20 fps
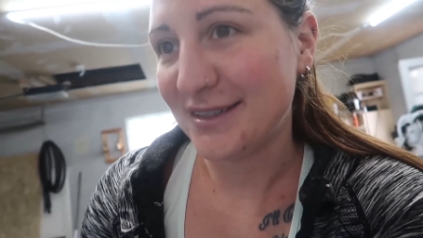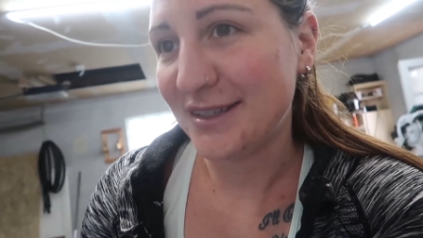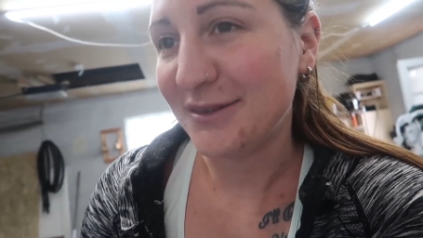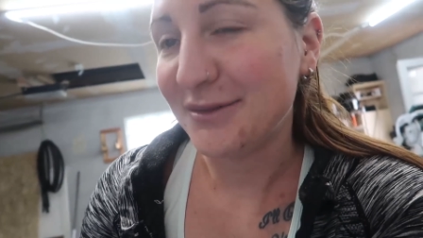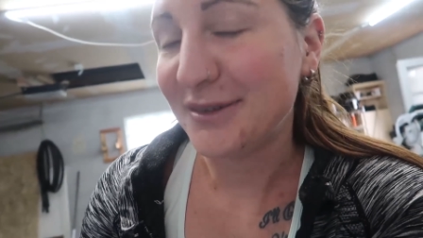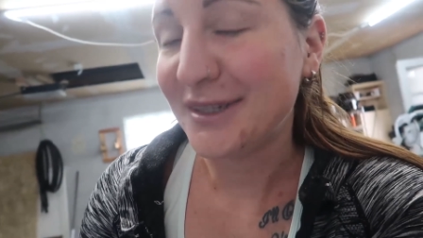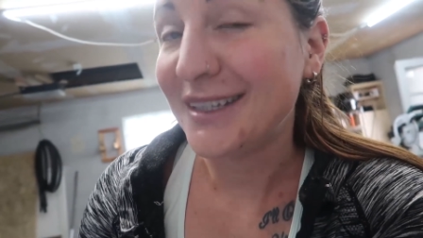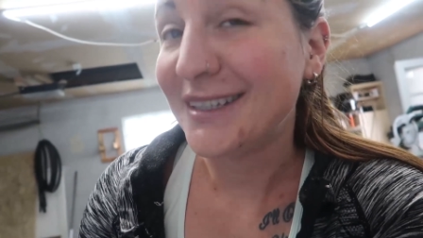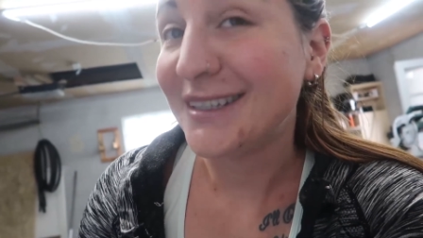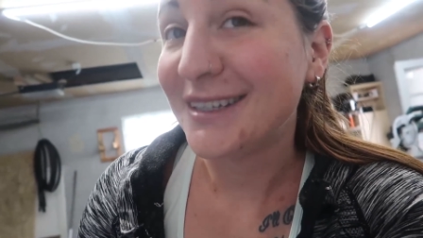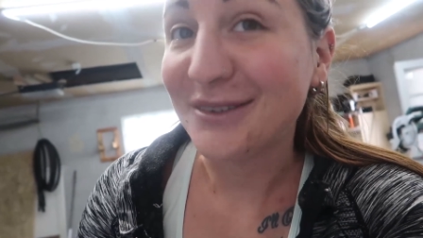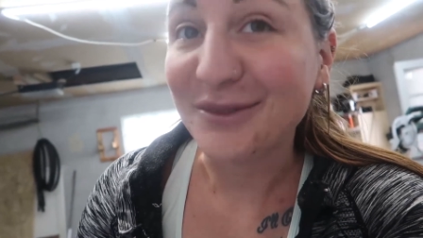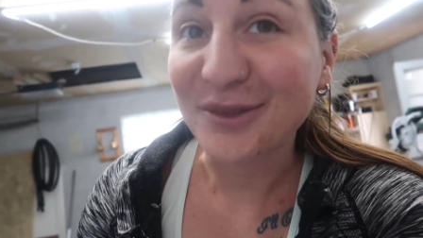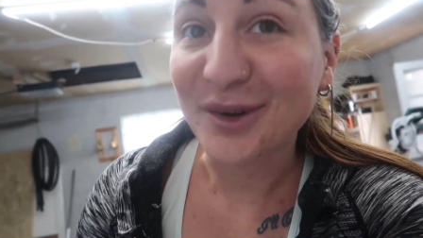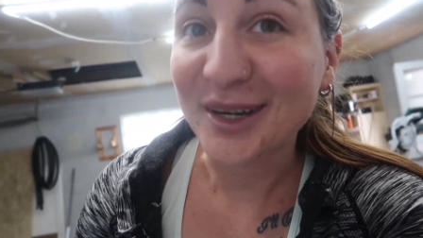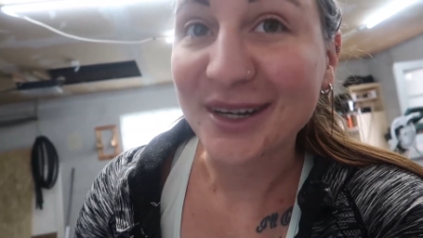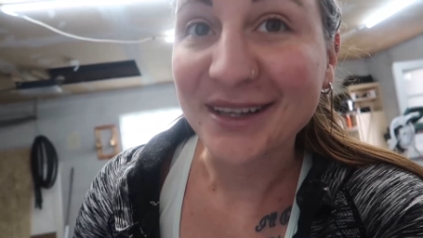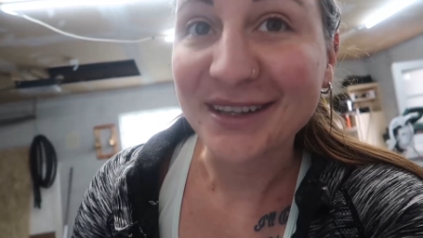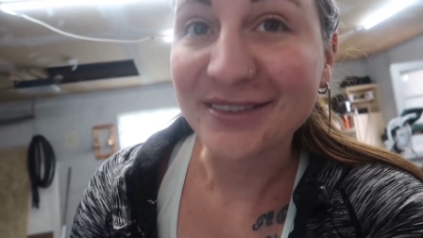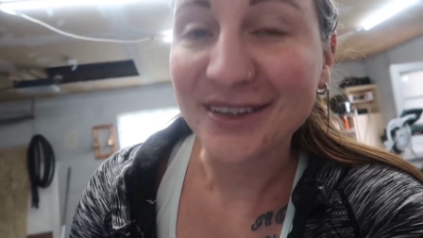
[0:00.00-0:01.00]
He really didn't
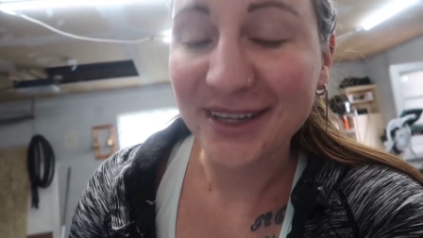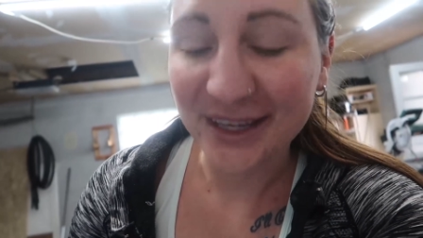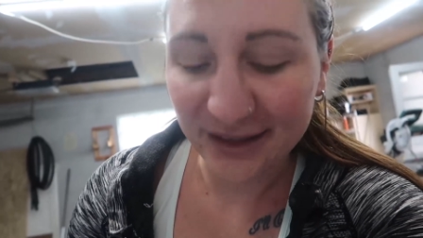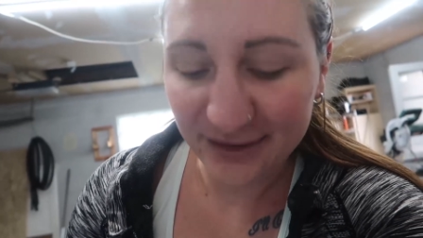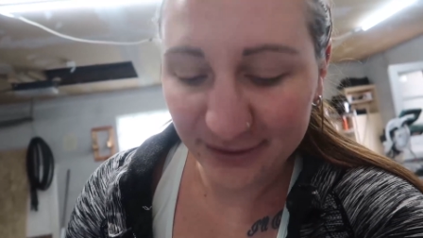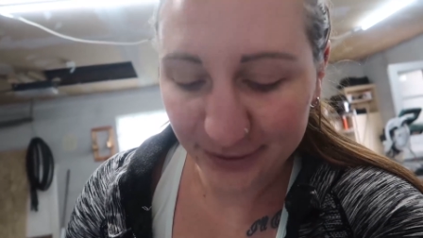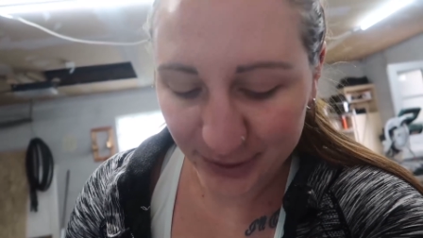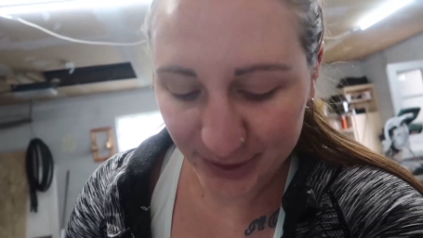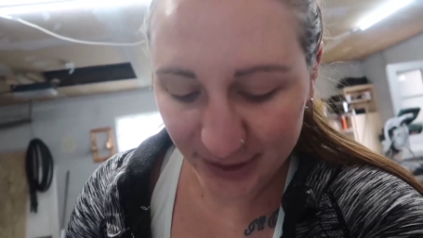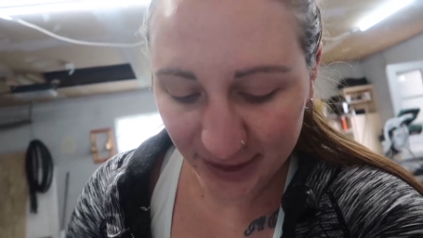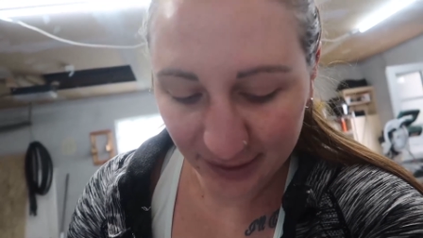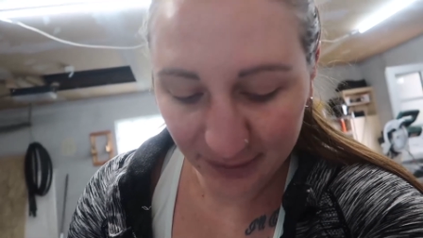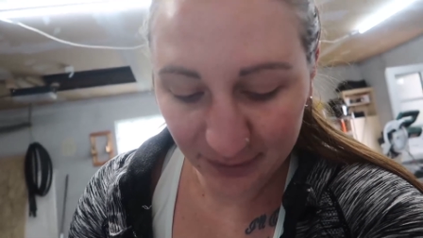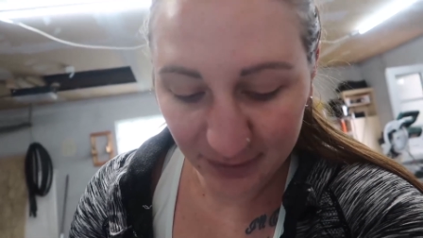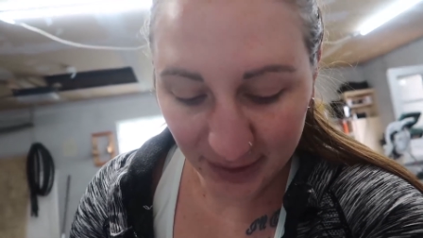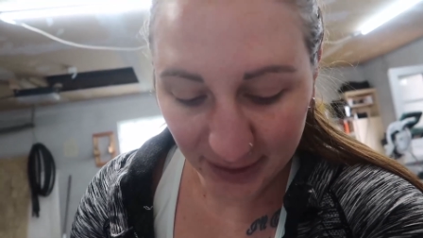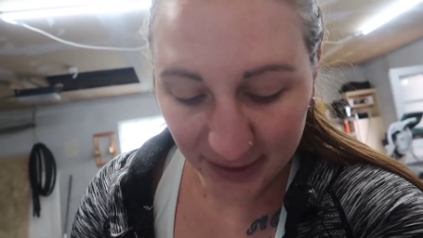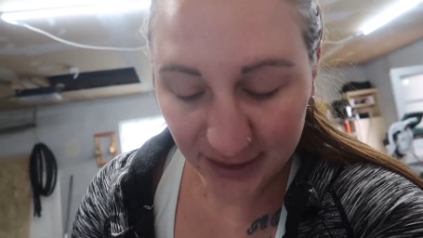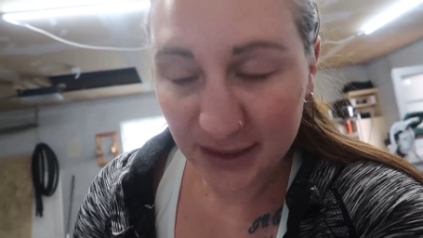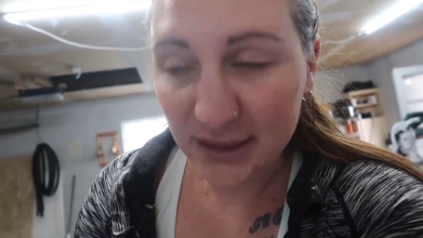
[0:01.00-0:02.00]
want to live in California,
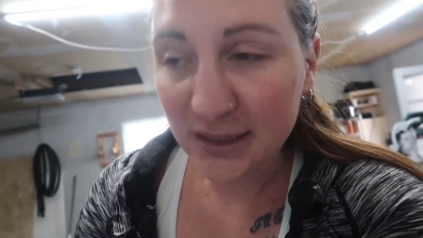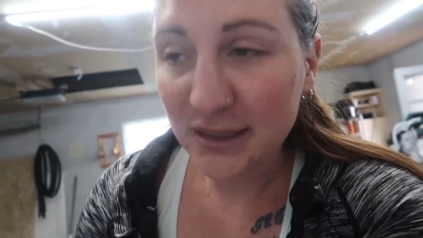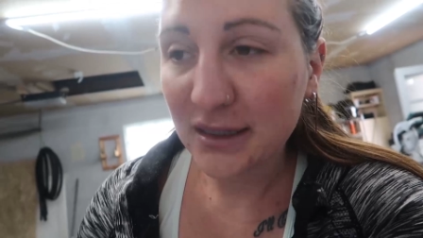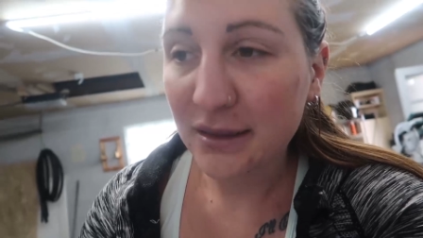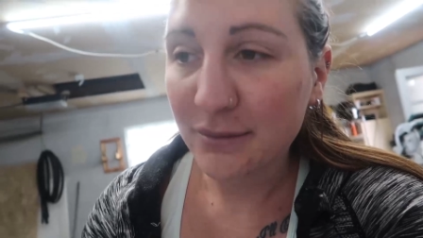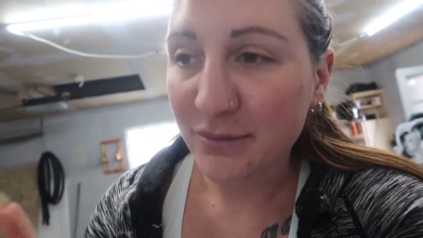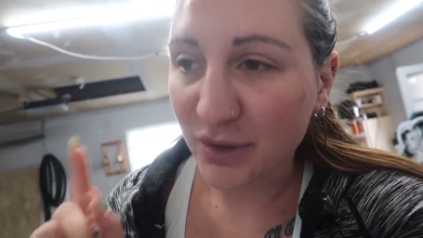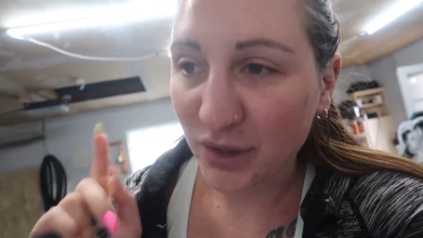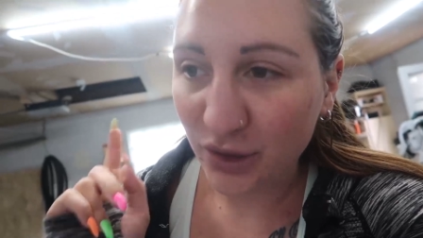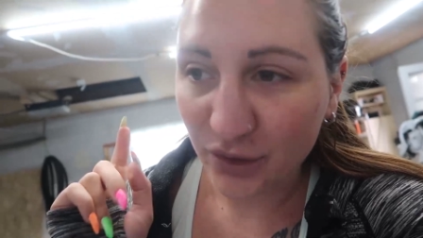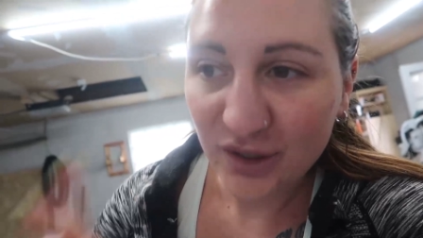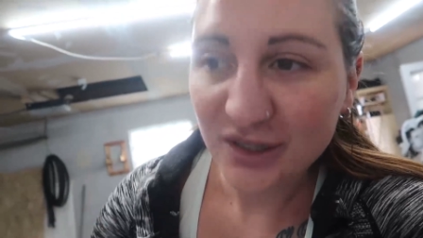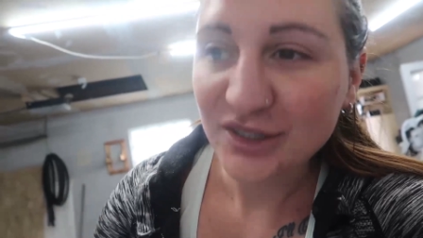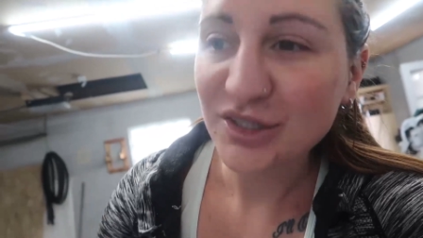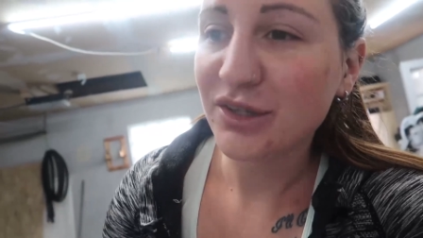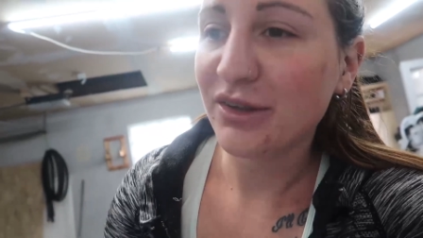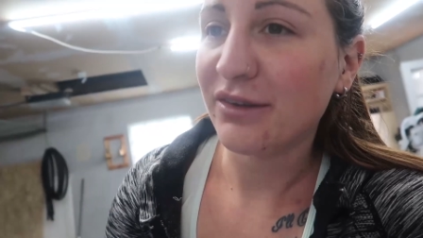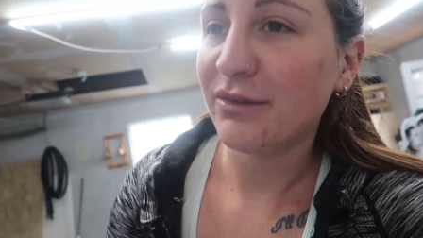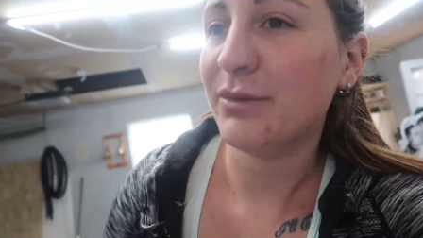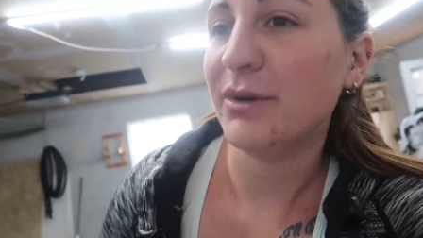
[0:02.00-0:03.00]
but I'm gonna
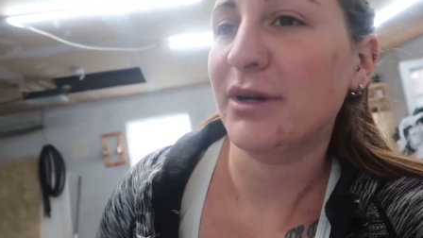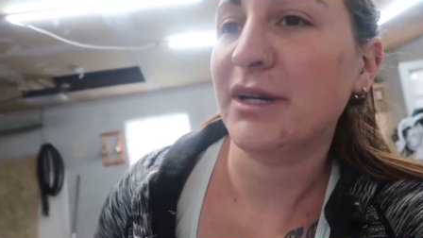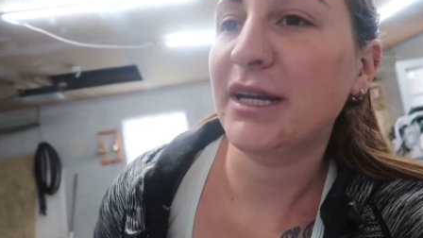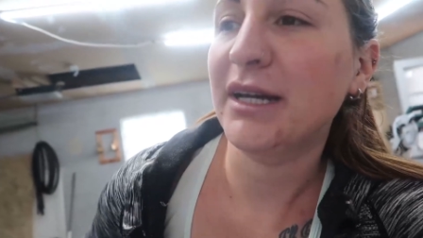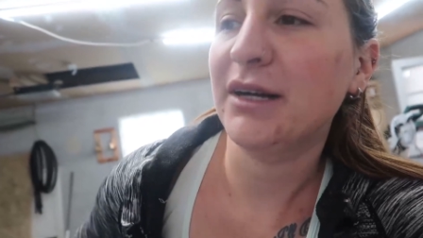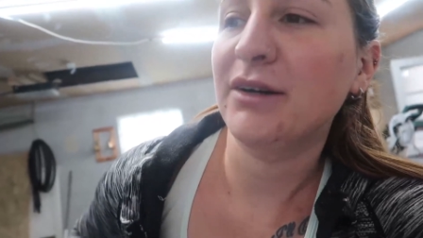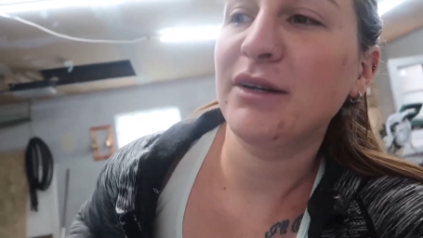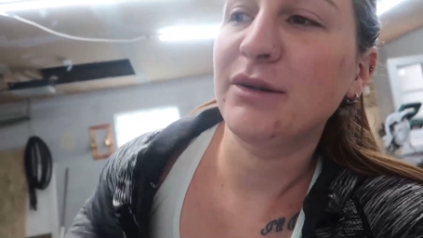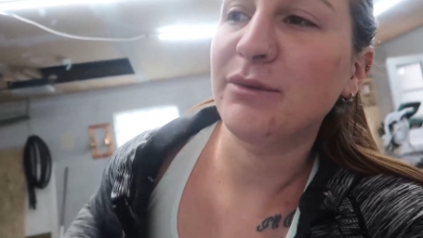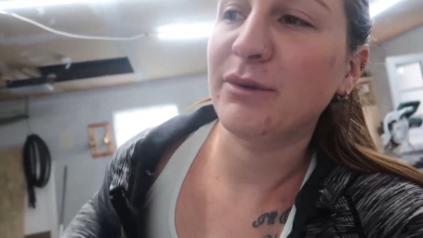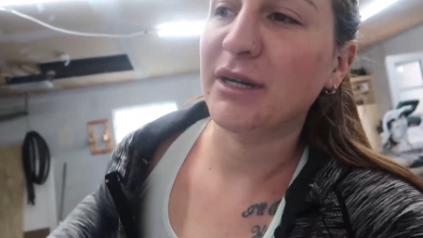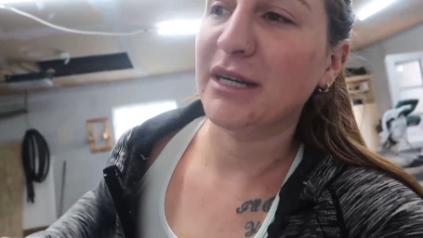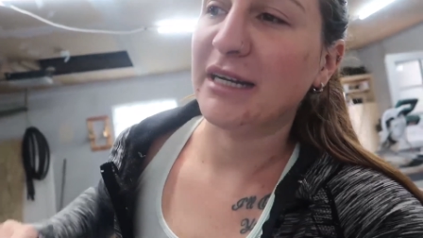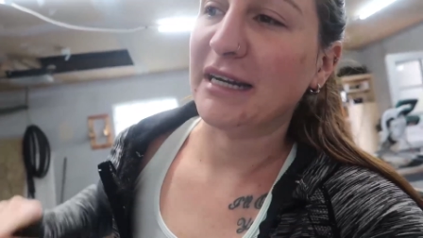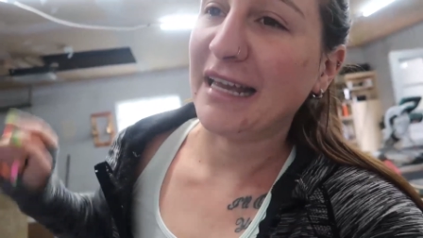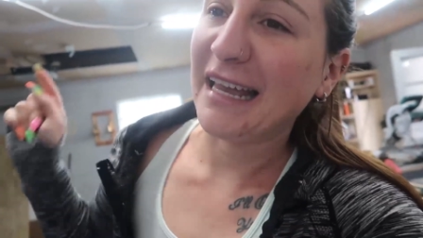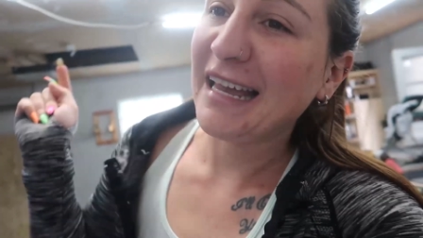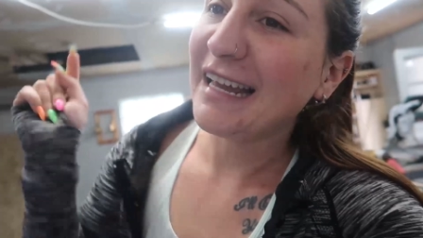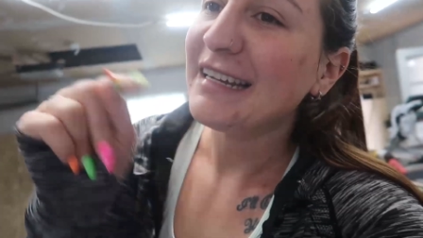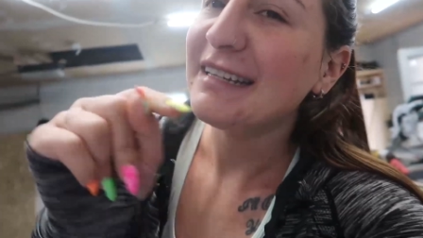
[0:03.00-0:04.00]
crush this workout and we're gonna
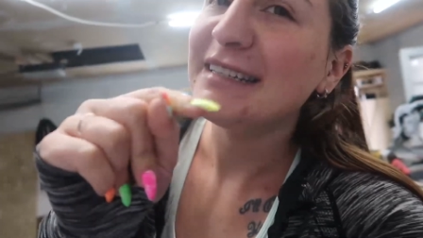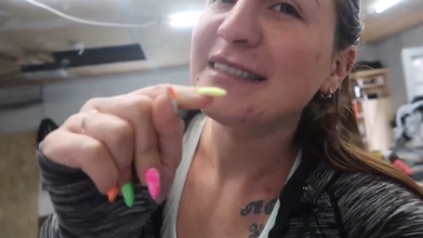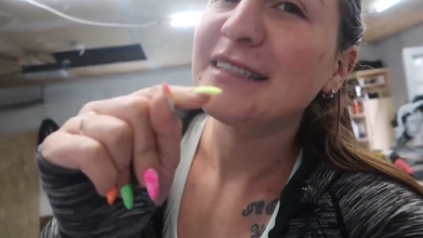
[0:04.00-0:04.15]
head